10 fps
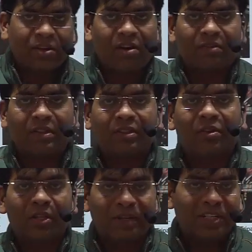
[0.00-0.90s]
of the
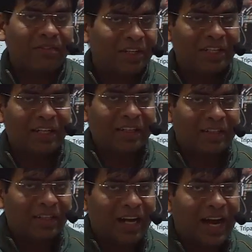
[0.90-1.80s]
Government of India.
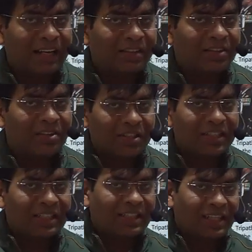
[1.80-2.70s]
And the third
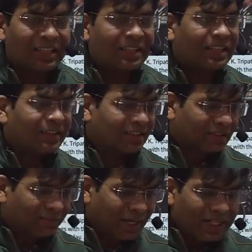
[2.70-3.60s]
thing,
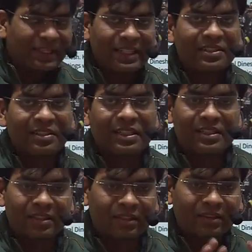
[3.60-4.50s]
its main region
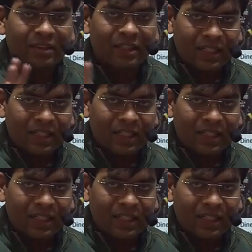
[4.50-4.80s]
is the